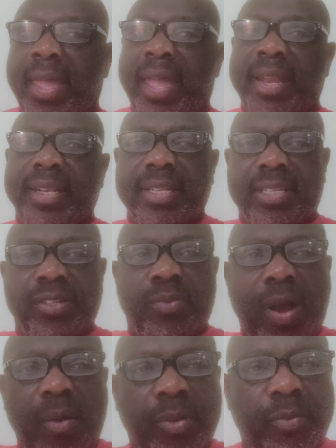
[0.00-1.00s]
And this is
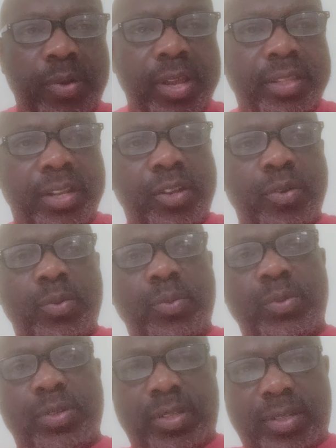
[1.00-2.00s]
why we read the
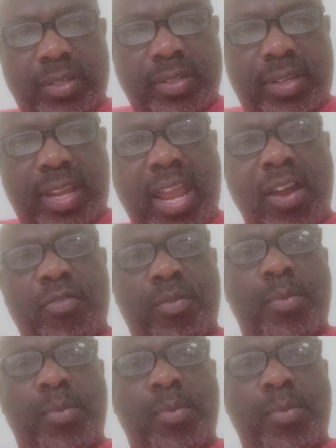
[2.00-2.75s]
news every